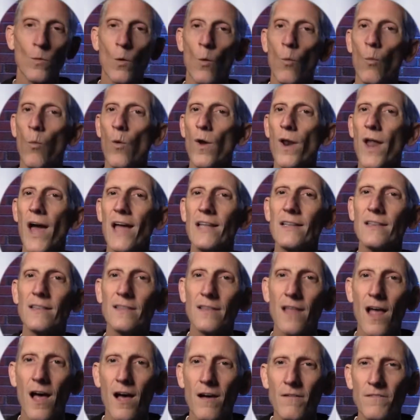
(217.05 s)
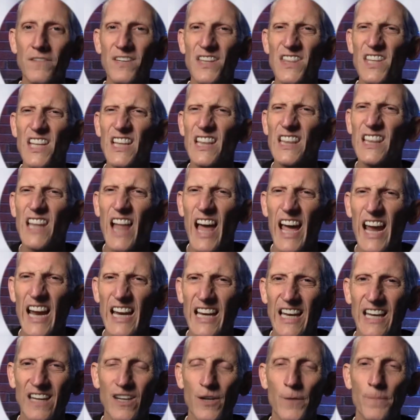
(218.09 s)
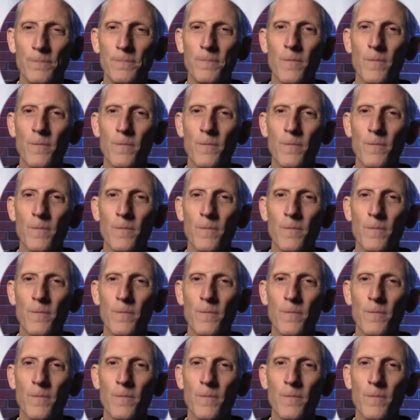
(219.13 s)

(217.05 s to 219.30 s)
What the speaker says: What I loved in the lighting